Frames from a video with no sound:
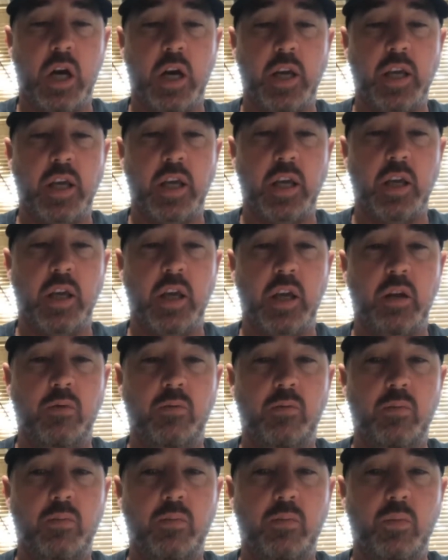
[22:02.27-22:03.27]
He
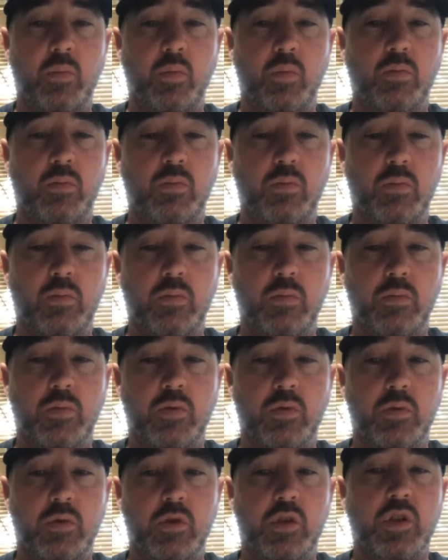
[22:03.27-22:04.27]

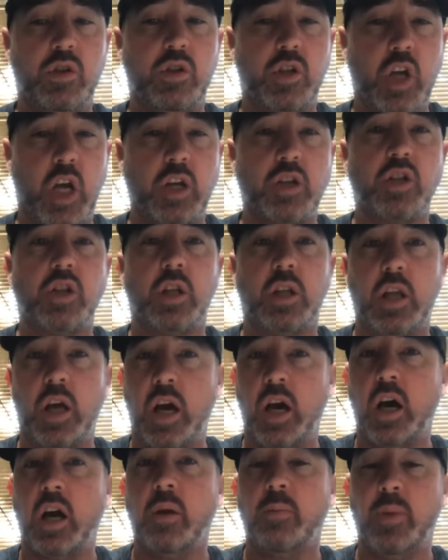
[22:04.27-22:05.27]
touched a
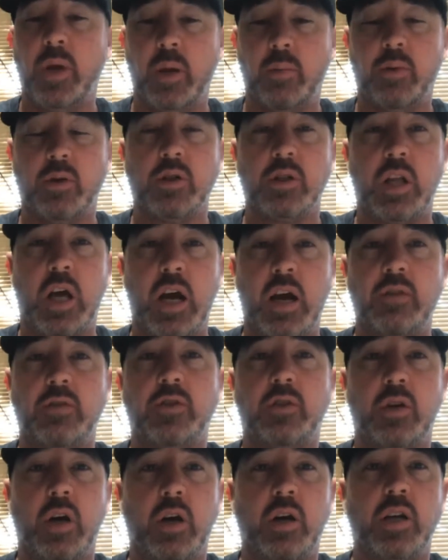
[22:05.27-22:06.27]
lot of people's lives
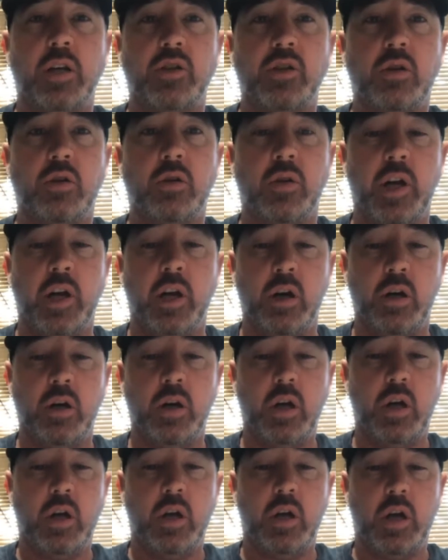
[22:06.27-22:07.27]
throughout his career,
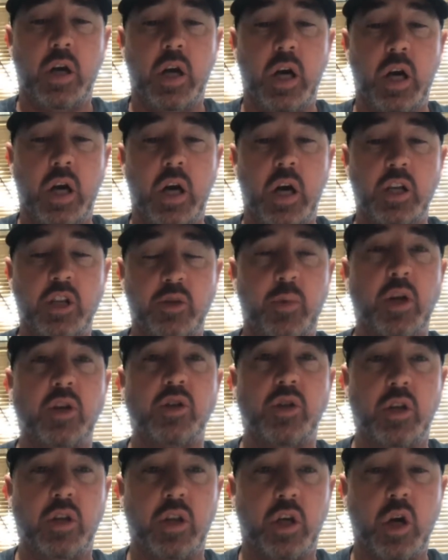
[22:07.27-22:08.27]

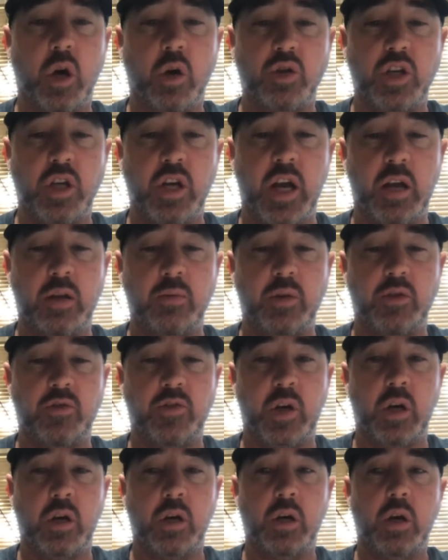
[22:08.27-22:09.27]
especially in the coaching
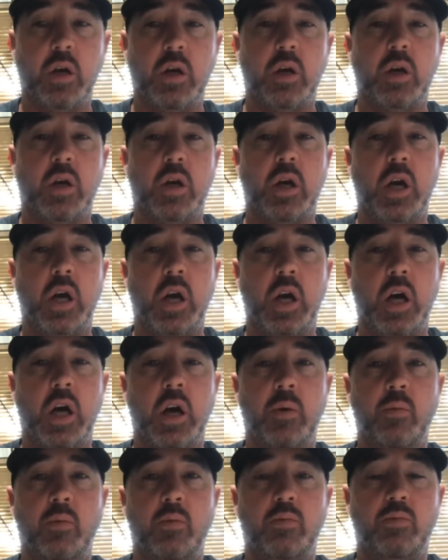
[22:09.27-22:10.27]
atmosphere.
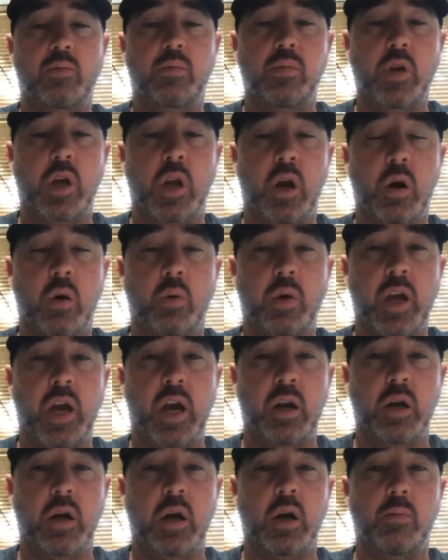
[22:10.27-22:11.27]
We had
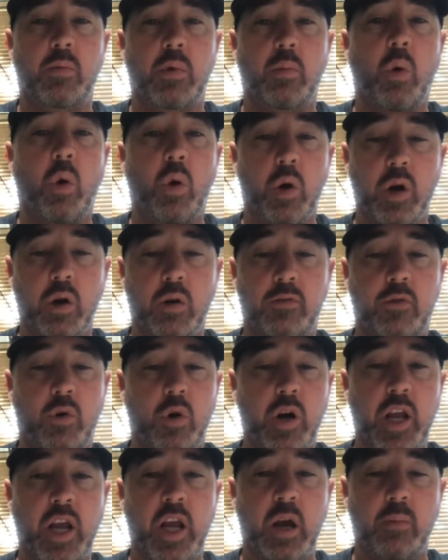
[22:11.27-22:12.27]
a memorial
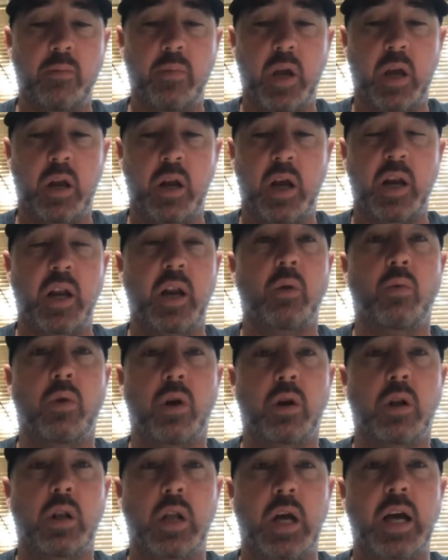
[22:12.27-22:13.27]
for him, and I didn't
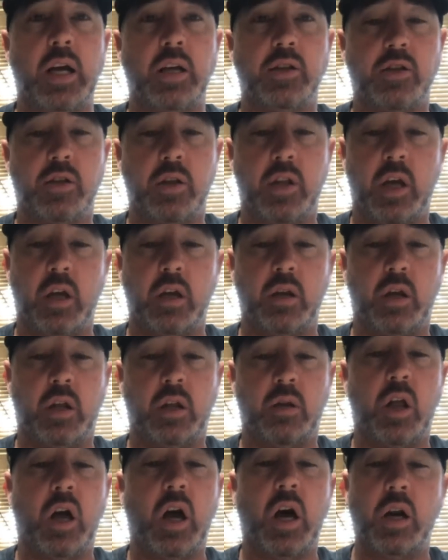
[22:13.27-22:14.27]
realize that a
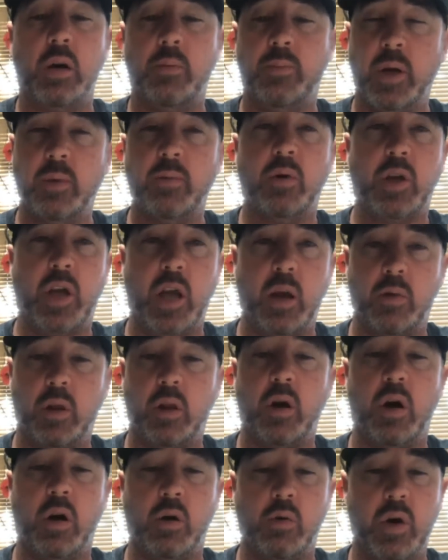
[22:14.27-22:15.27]
lot of people came a
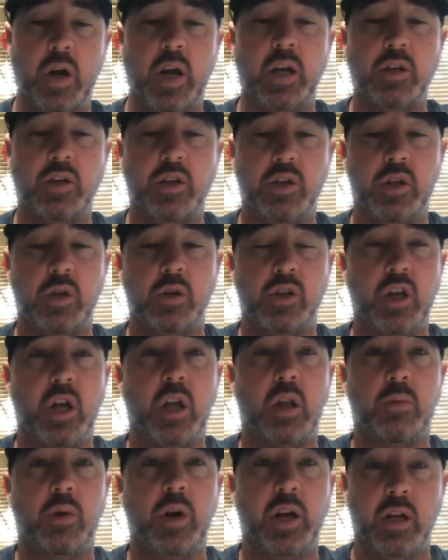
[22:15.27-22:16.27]
long ways to
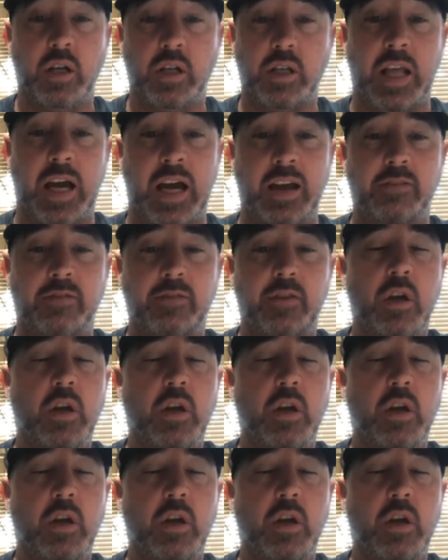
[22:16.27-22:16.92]
celebrate his life.